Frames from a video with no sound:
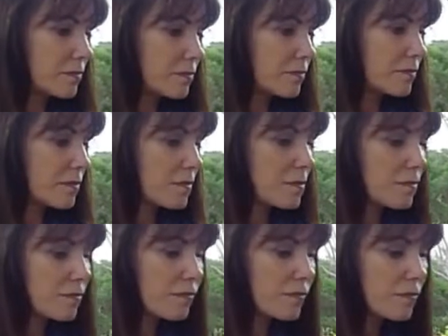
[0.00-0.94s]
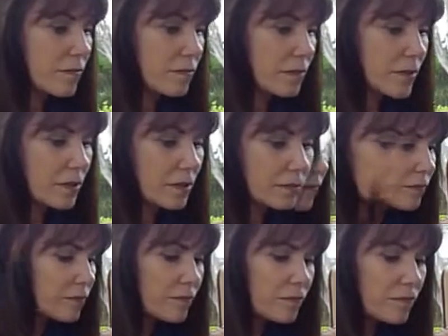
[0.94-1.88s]

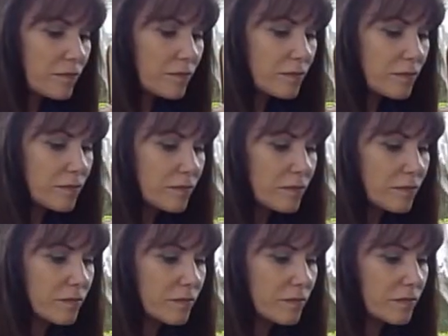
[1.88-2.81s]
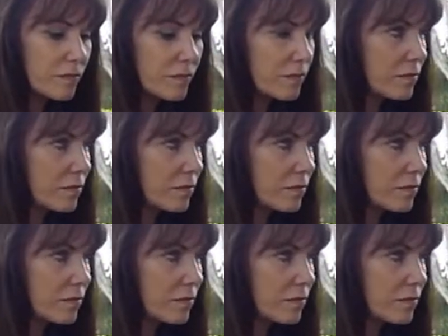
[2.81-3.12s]
(not speaking)